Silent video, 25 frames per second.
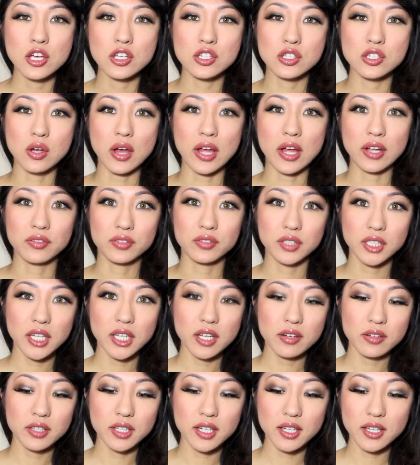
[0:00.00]
So I
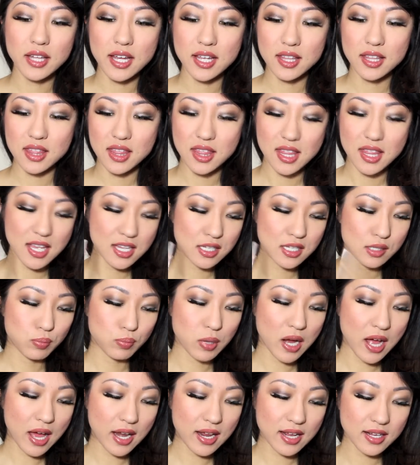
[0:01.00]
really, really like these
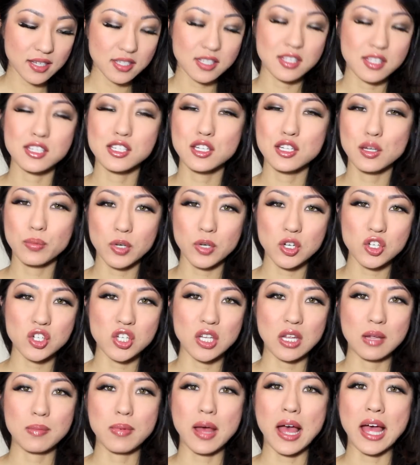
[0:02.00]
products, super
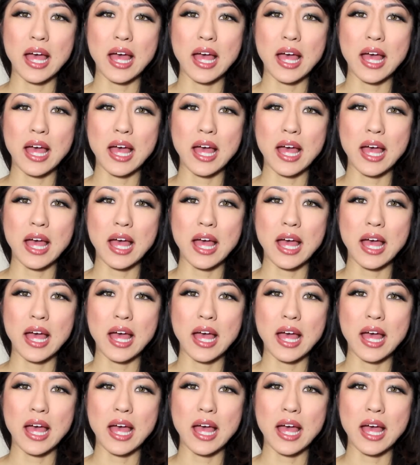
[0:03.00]
cheap.